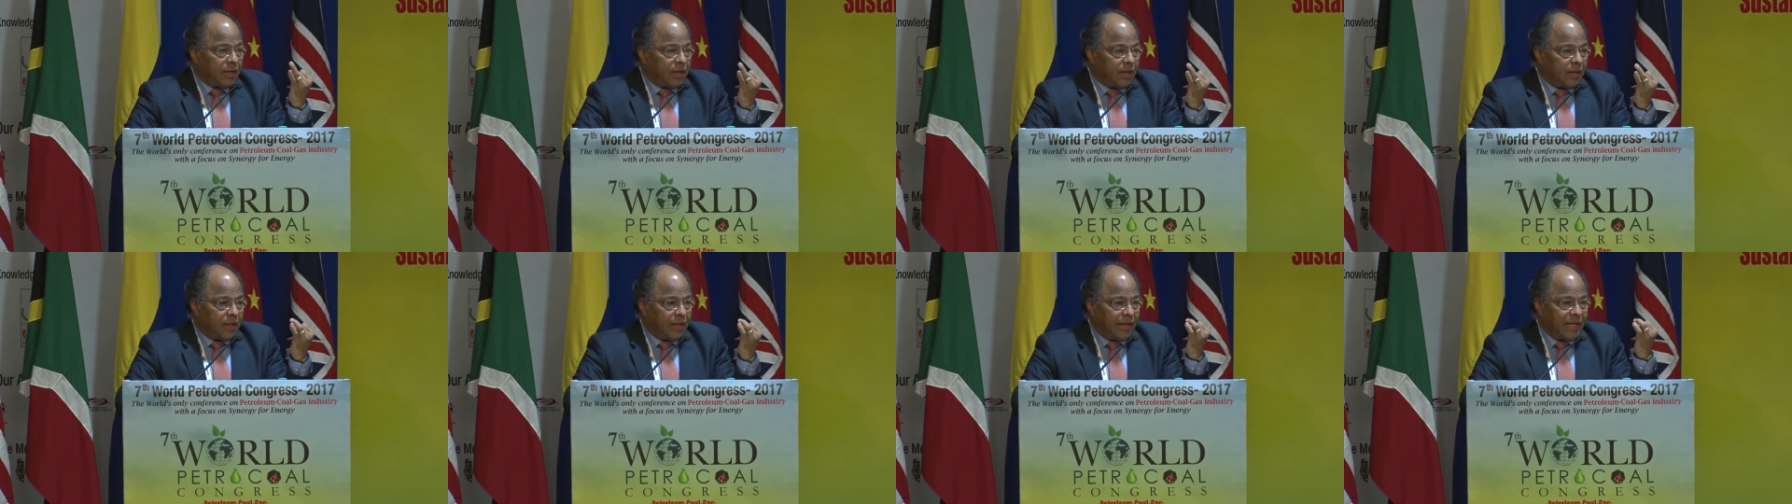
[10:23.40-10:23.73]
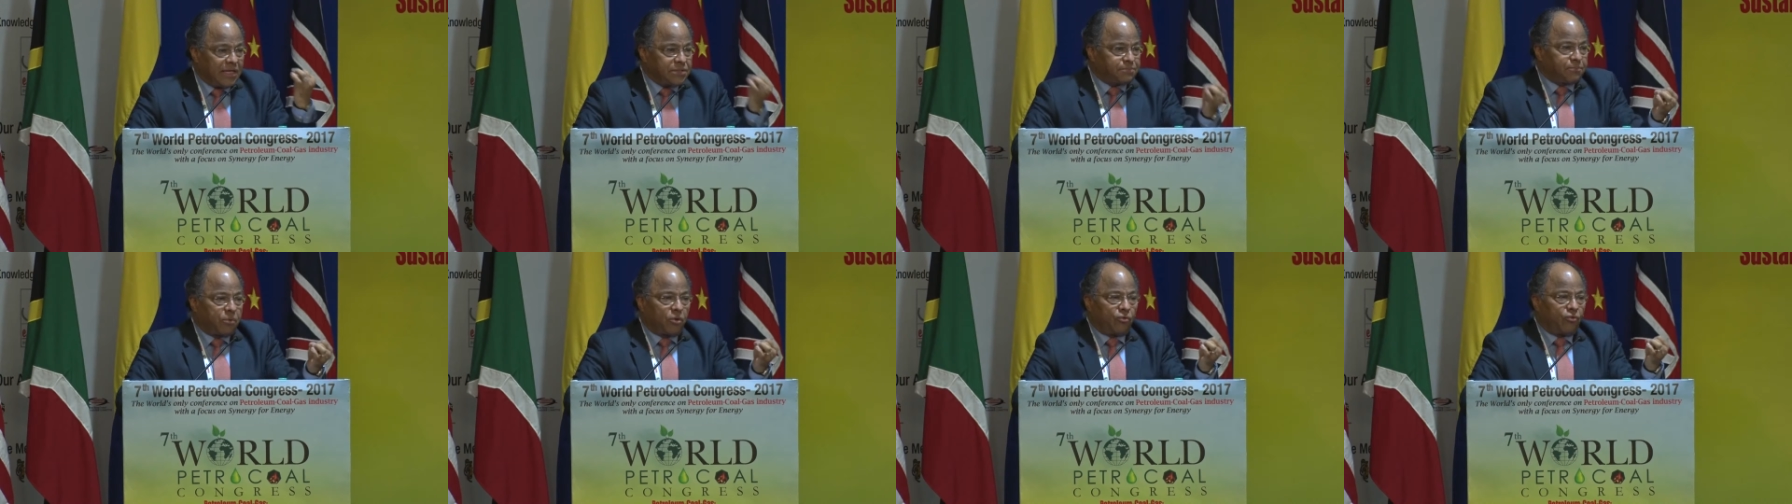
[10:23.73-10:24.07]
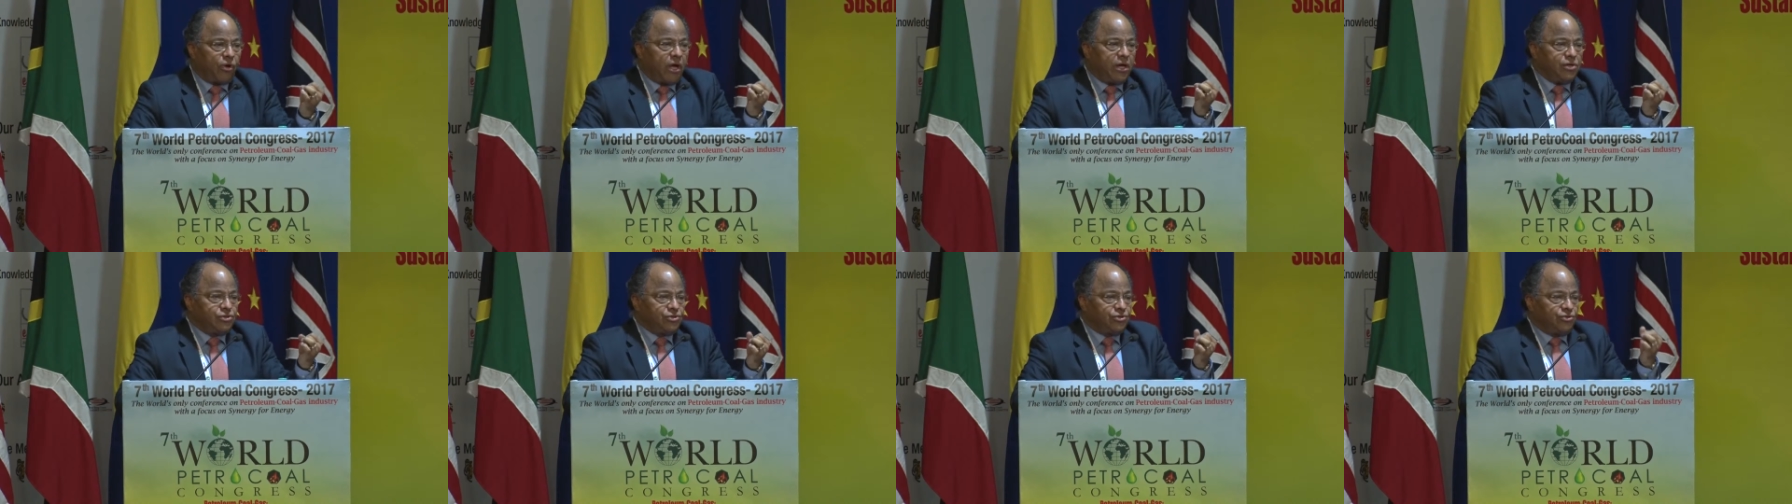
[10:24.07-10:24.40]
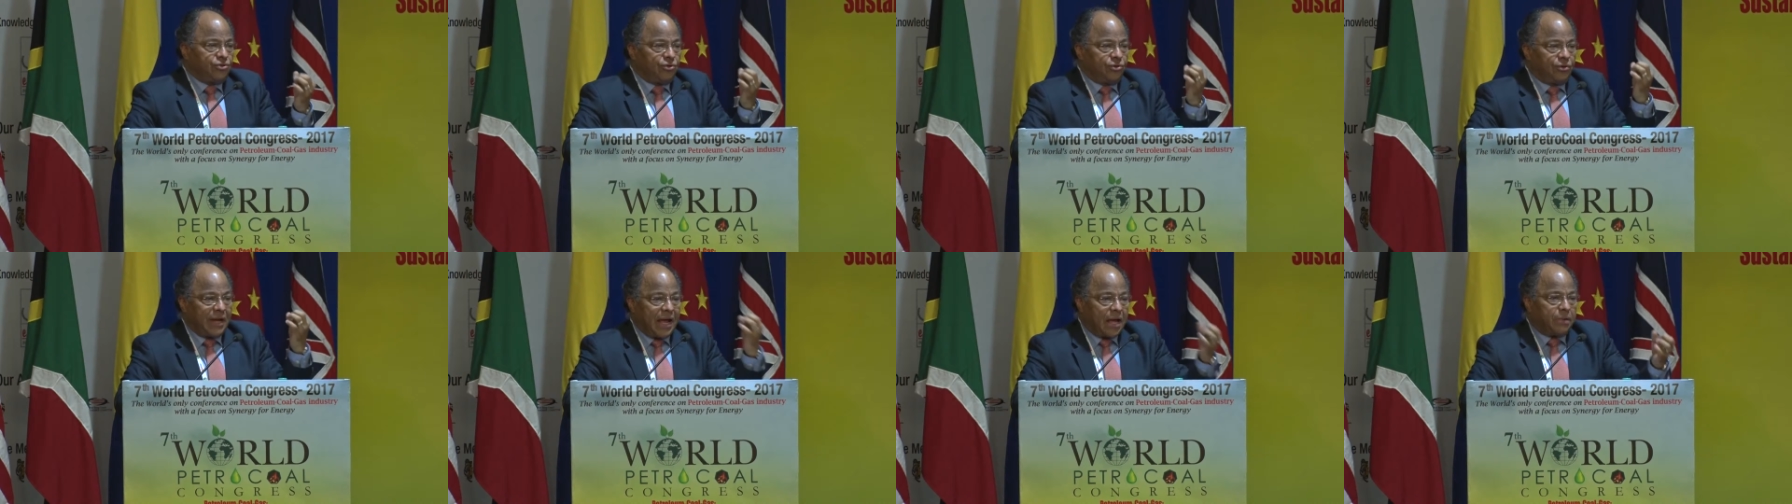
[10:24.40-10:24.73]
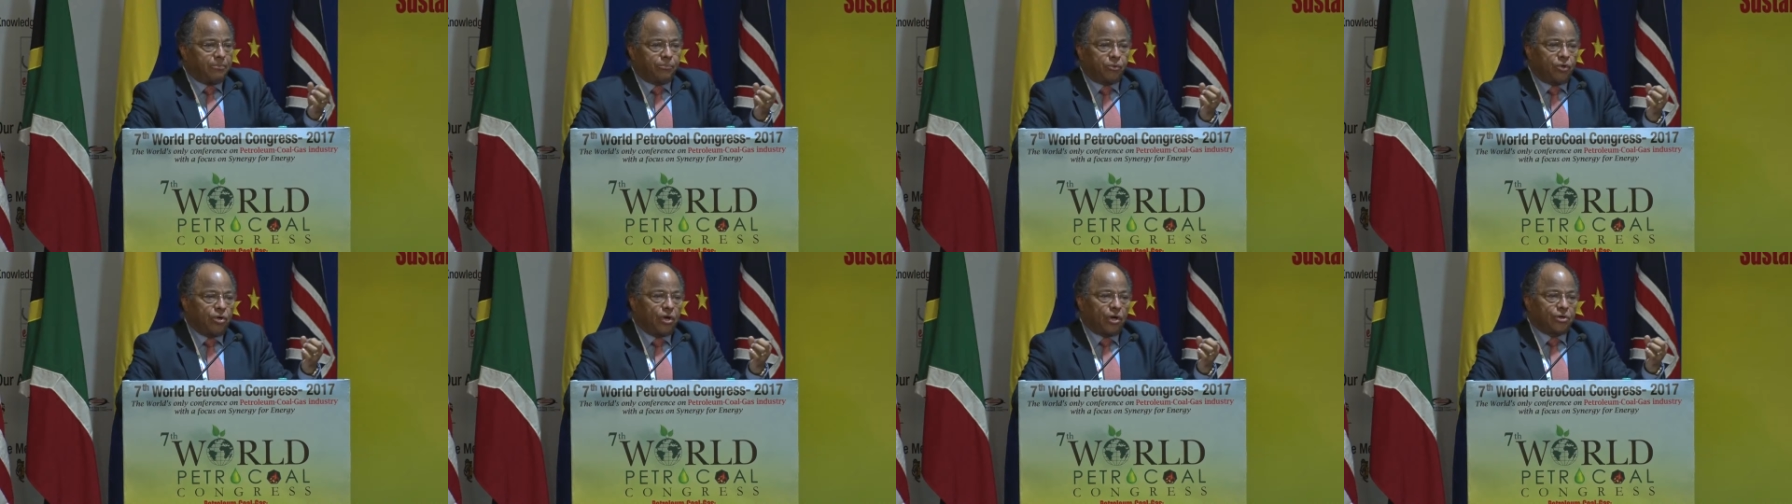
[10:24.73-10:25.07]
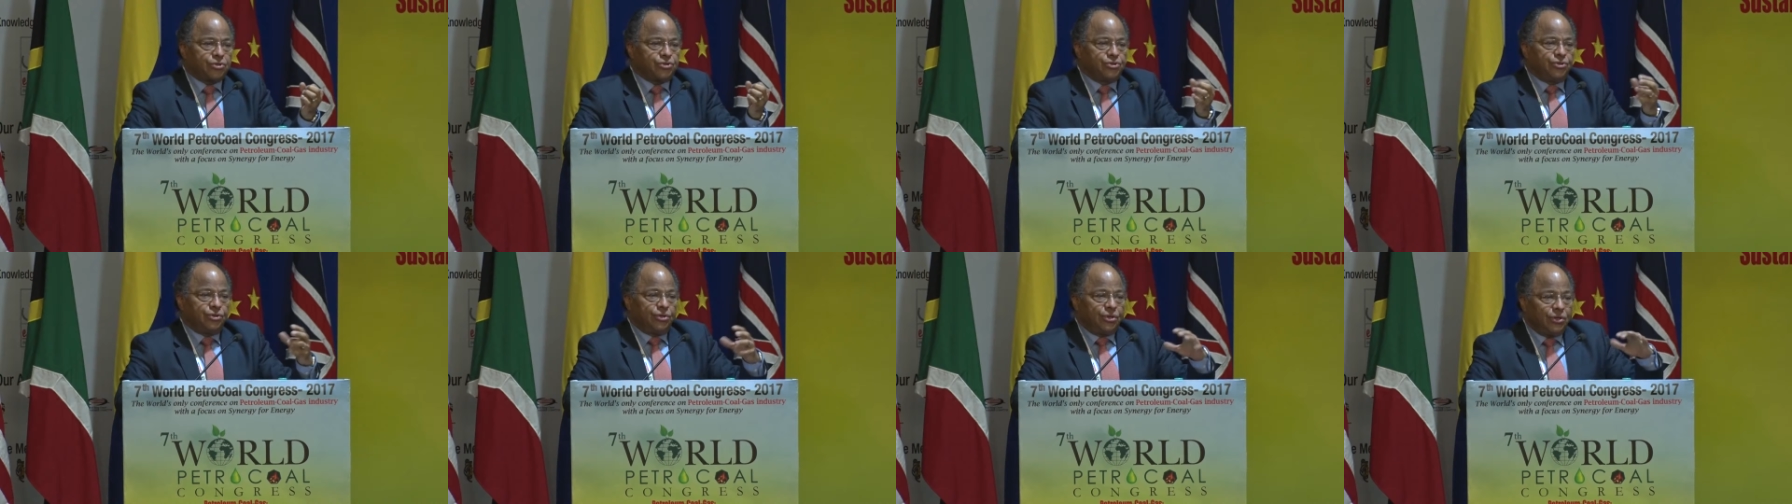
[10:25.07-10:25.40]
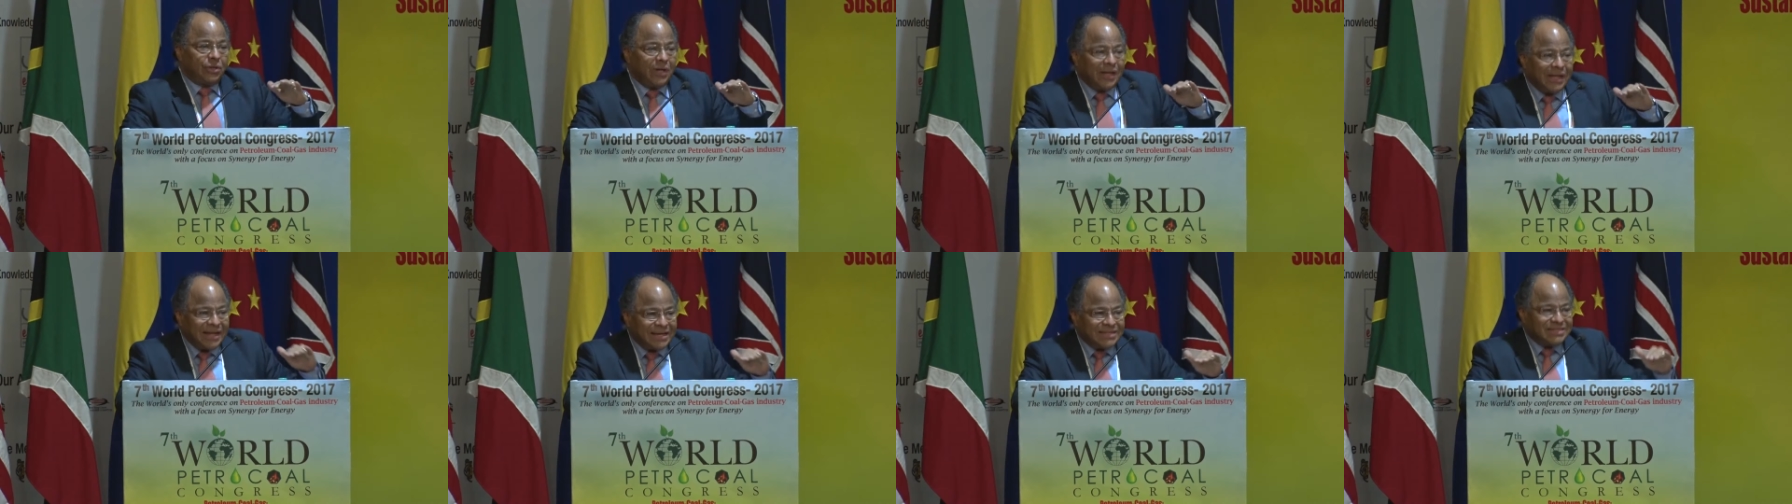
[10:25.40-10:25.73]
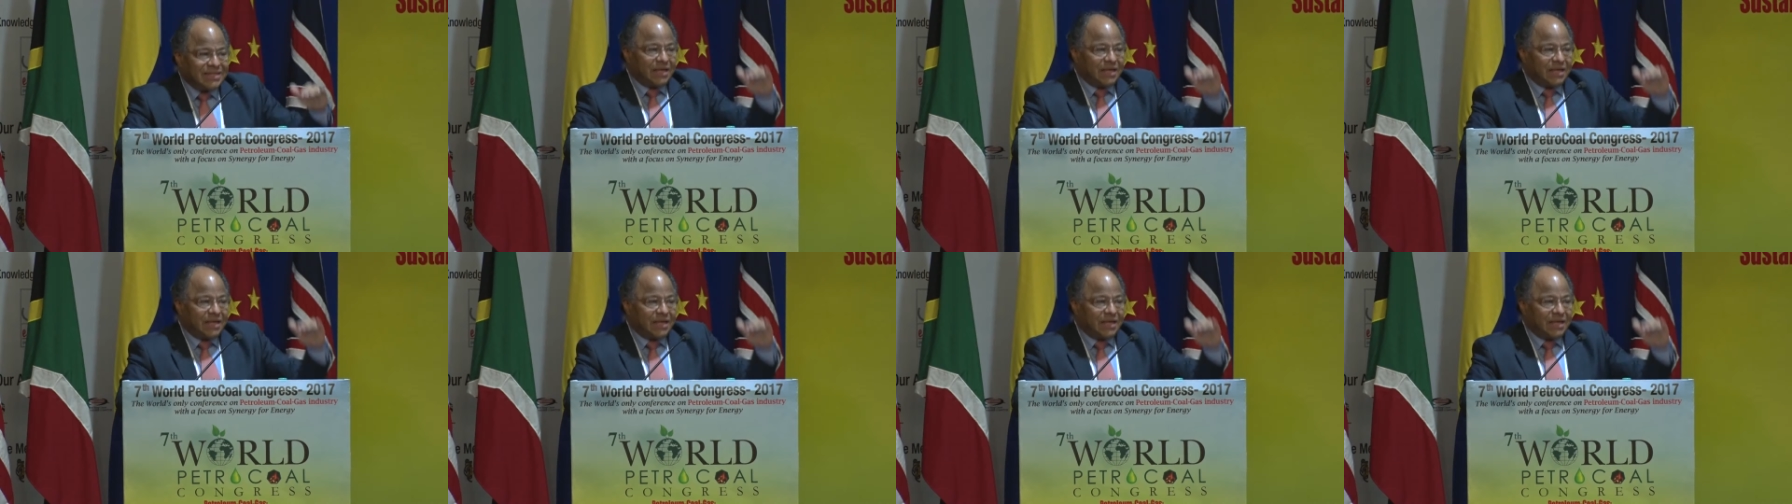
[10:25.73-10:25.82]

exploration and production